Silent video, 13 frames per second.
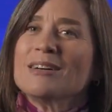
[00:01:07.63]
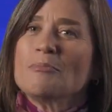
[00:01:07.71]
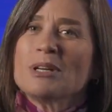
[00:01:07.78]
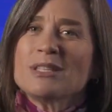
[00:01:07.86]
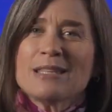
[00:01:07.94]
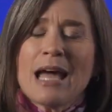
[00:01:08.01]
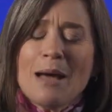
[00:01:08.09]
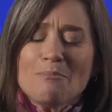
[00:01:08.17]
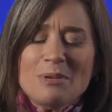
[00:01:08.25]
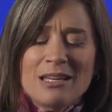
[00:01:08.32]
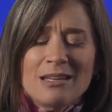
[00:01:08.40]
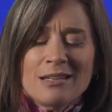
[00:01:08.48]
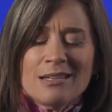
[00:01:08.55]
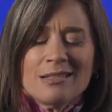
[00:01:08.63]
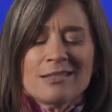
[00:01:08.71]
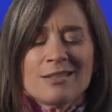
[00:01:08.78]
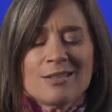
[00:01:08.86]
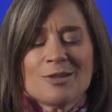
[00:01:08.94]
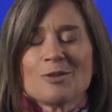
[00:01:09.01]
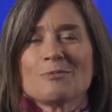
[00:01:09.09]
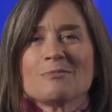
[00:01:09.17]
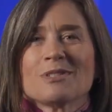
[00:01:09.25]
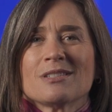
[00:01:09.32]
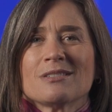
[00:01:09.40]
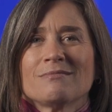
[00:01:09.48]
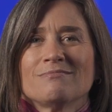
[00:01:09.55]
but not being
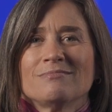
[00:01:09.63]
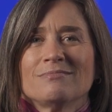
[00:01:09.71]
consumed.